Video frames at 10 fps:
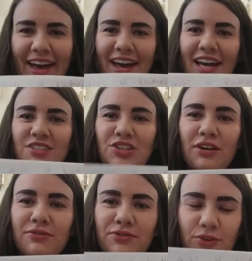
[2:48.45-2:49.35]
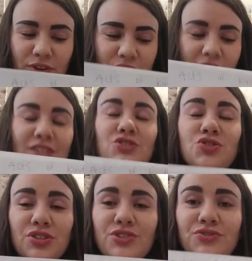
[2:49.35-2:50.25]
I
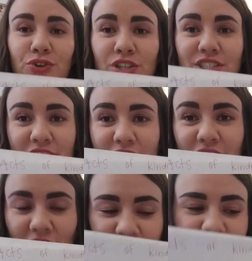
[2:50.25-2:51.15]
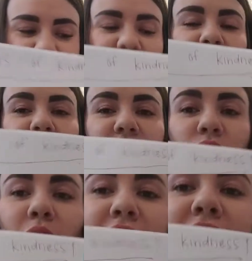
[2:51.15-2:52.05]
drew 14 hearts.
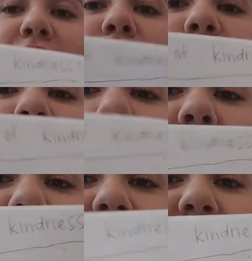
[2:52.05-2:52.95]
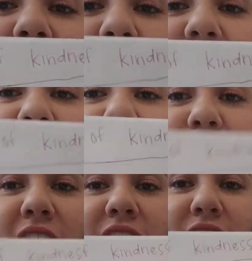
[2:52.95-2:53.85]
So I have 14 acts of
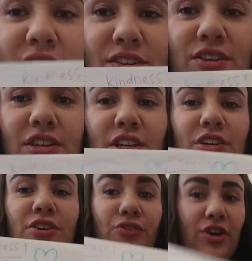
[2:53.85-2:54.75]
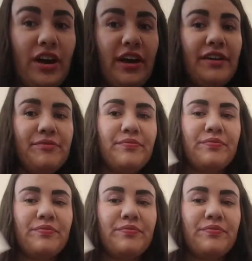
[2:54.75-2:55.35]
kindness on here, okay?